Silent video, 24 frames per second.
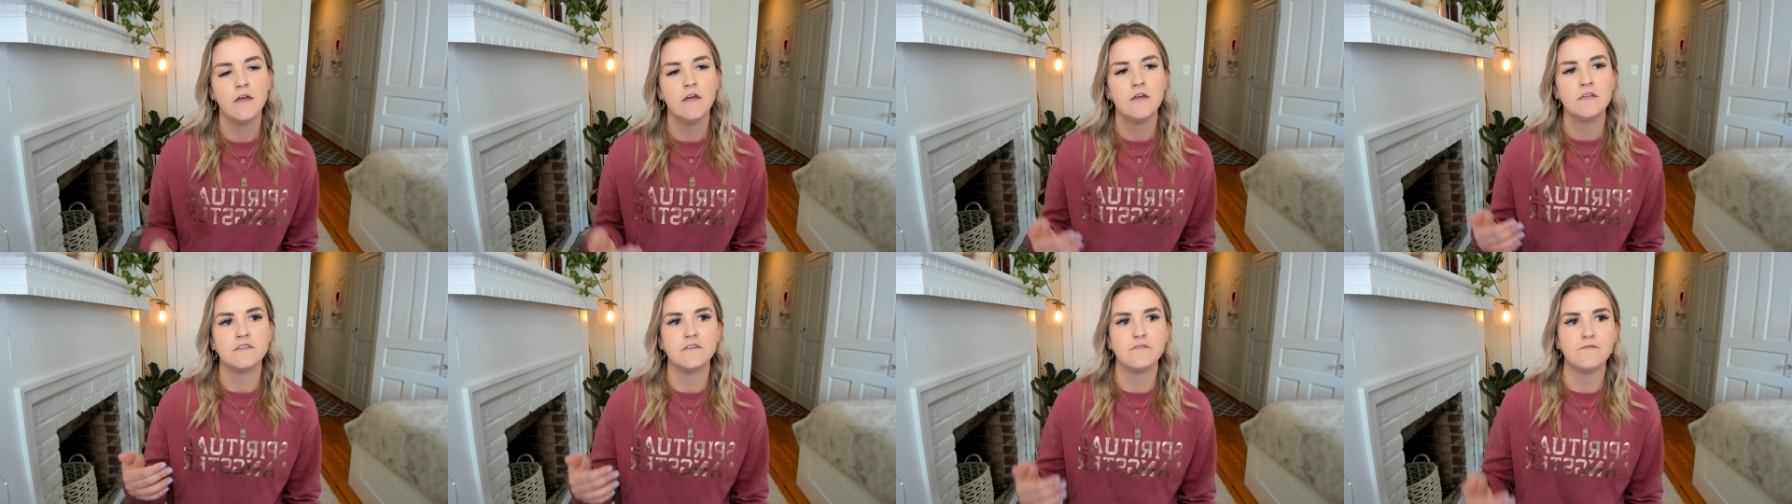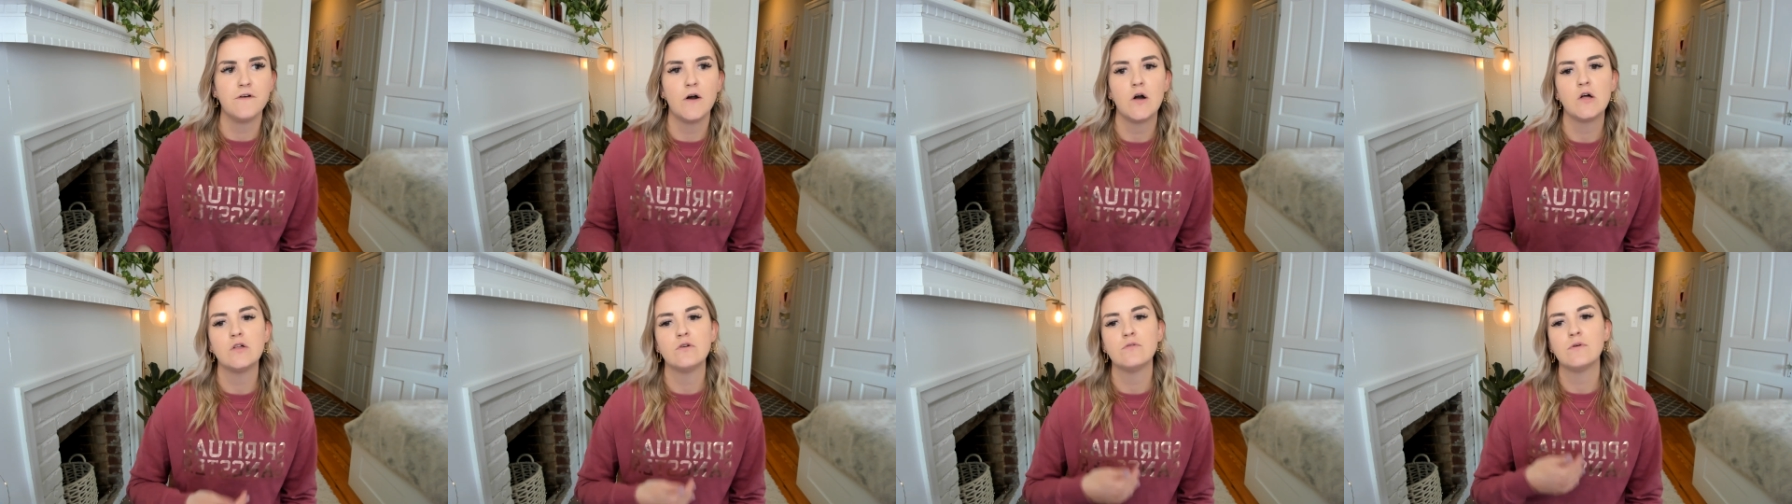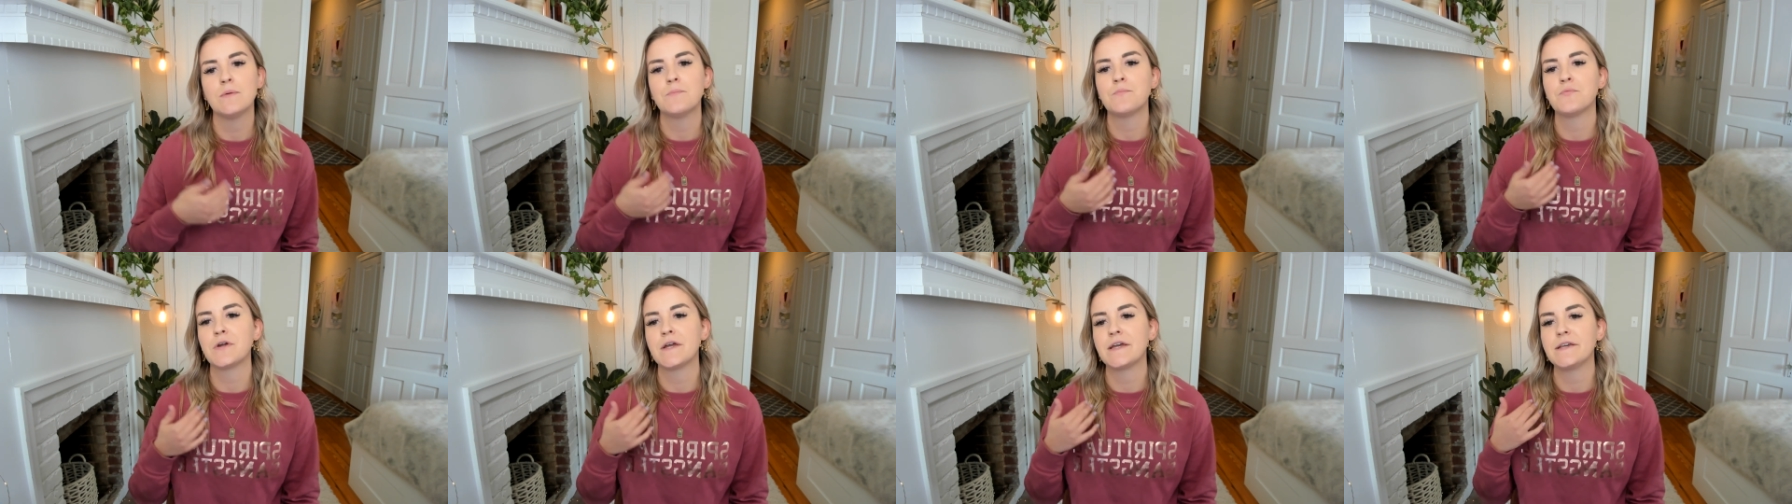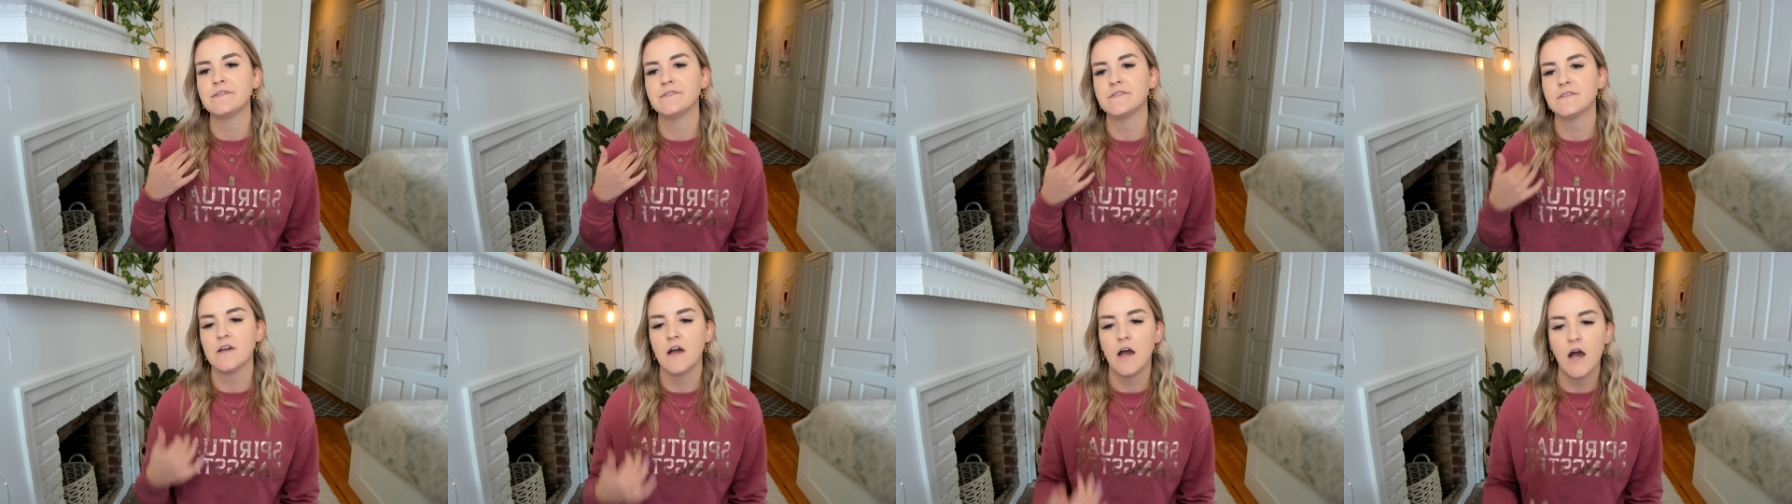to follow what
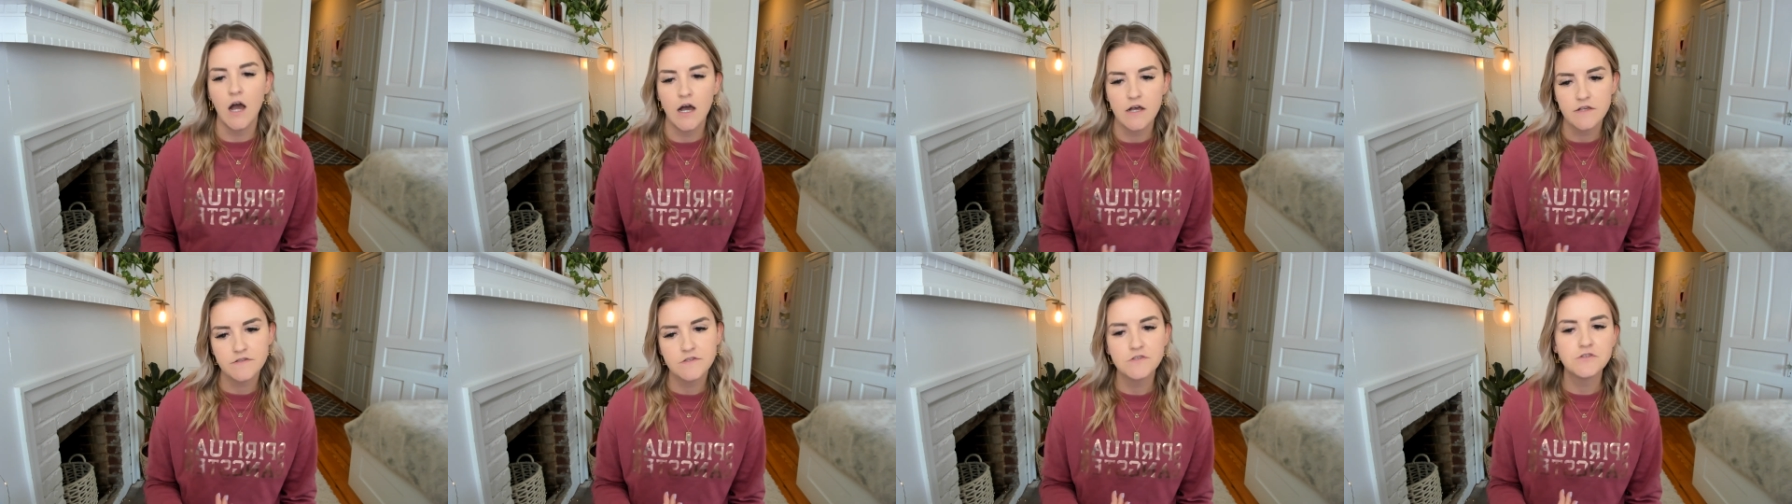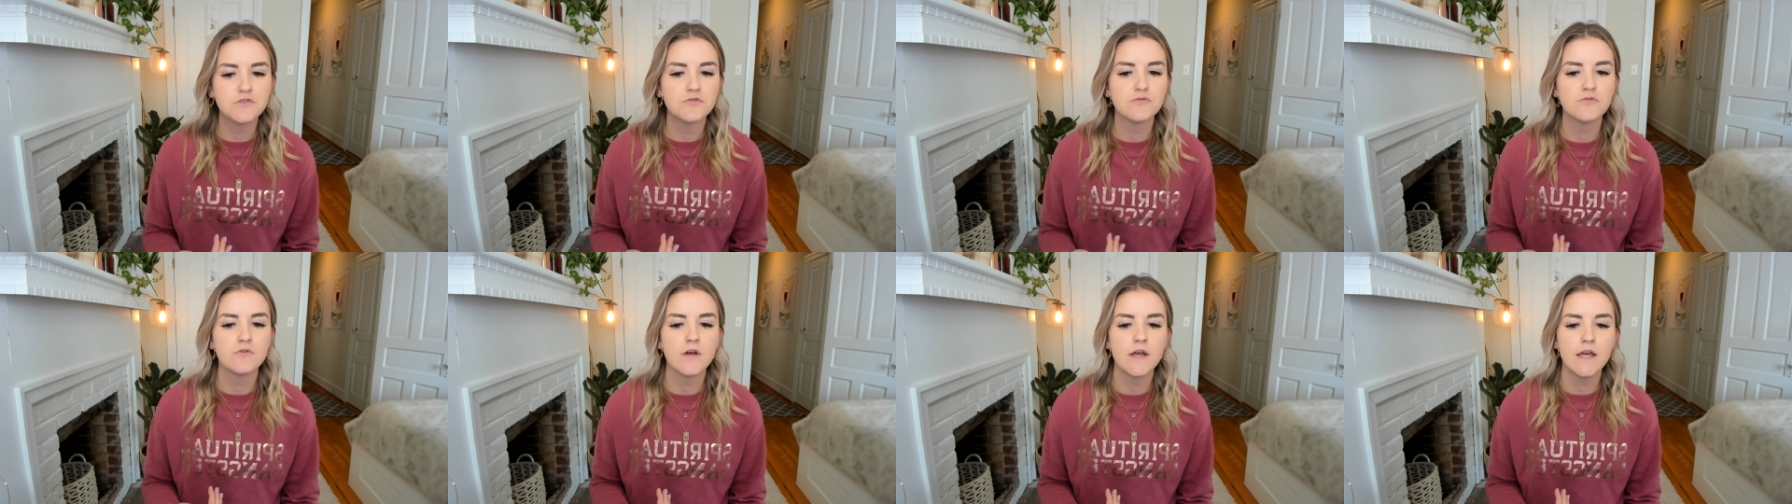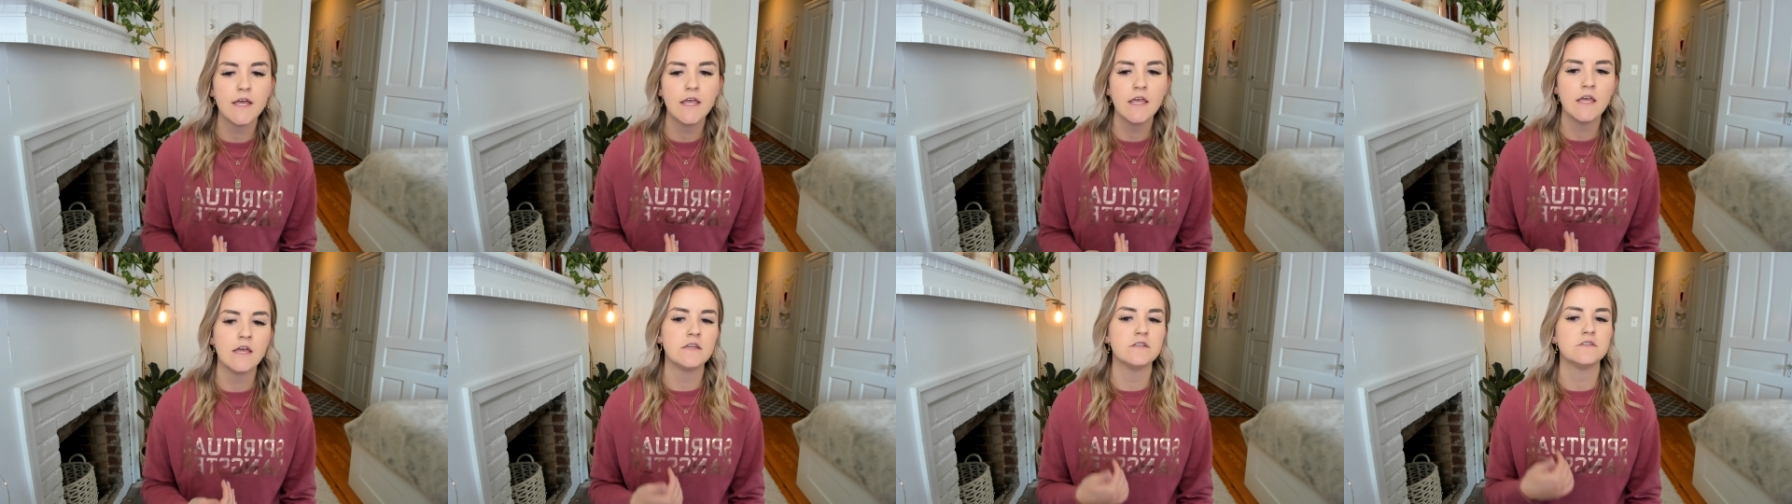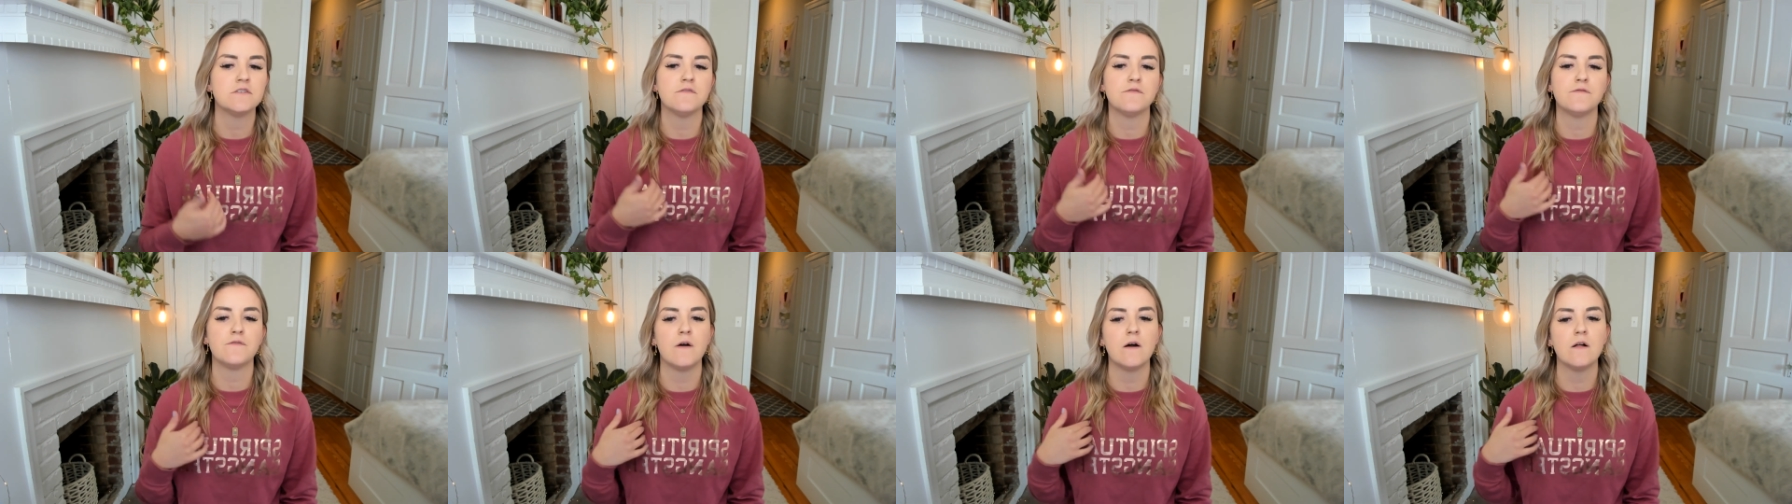brings us joy and
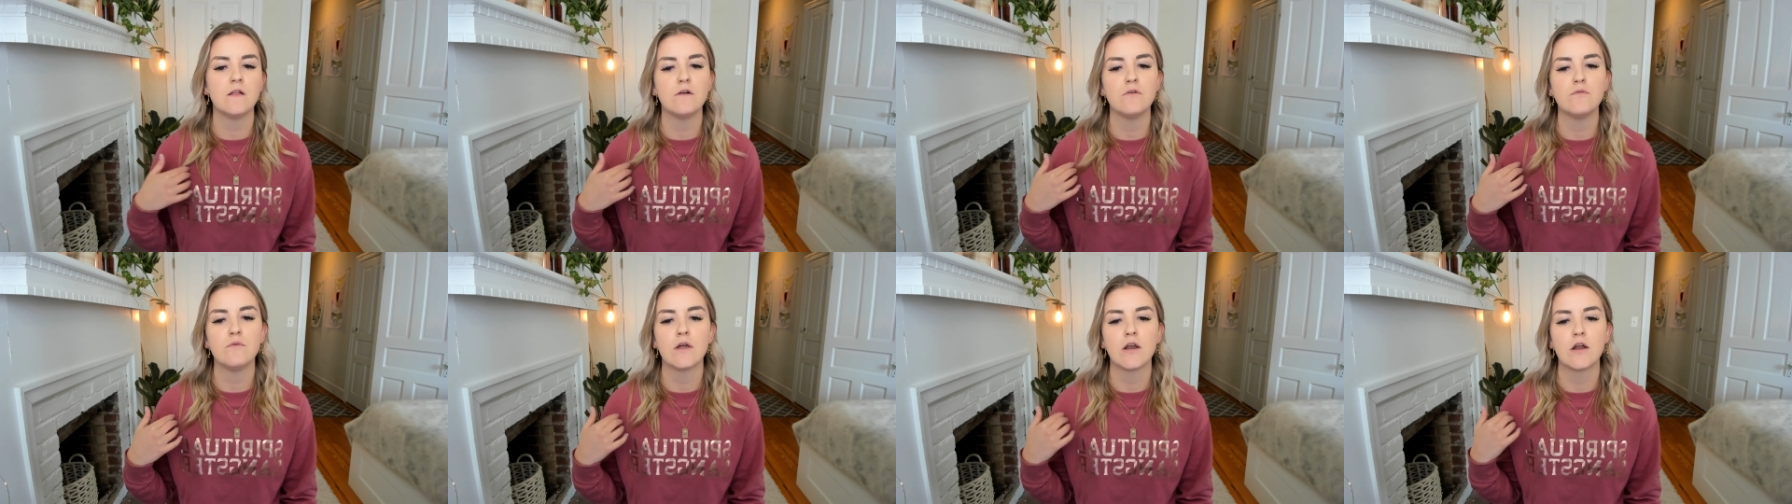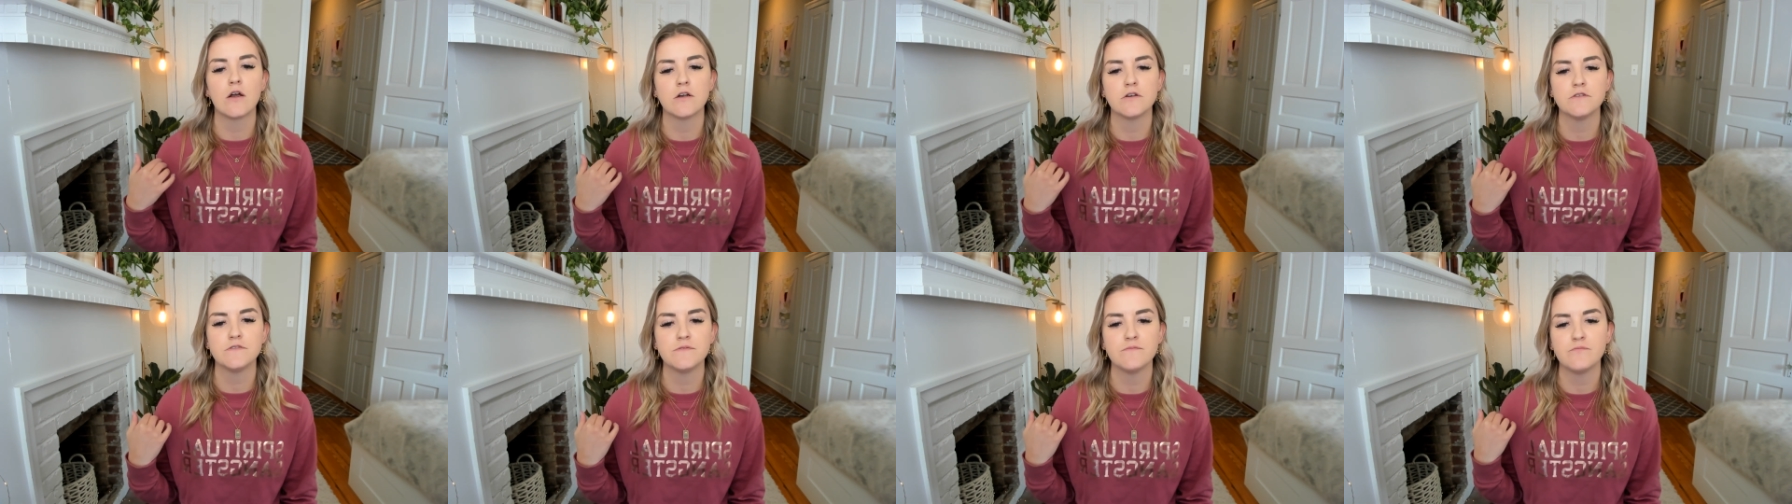to follow what our